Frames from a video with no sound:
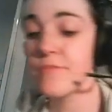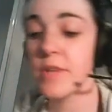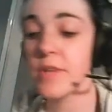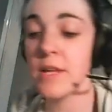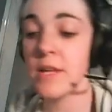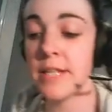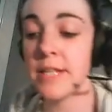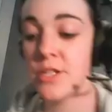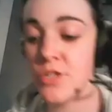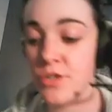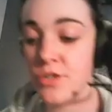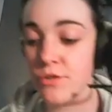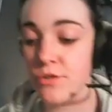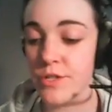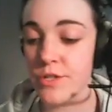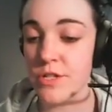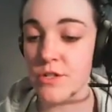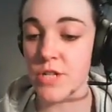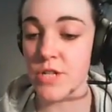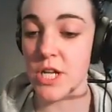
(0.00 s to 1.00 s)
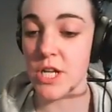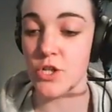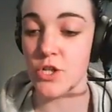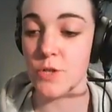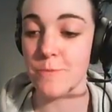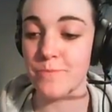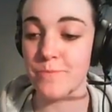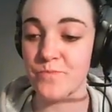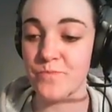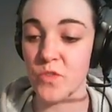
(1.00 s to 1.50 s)
Let's draw Stitch
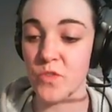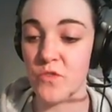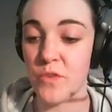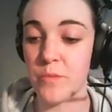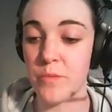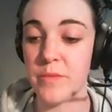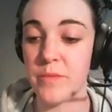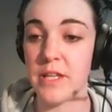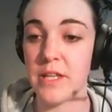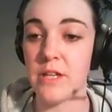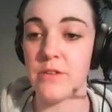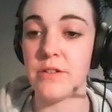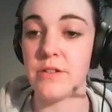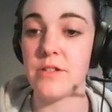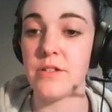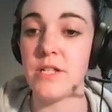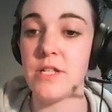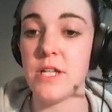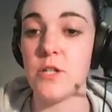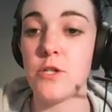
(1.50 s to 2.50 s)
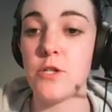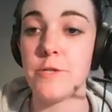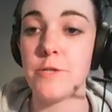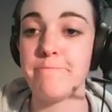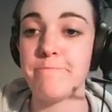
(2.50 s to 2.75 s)
from Lilo and Stitch.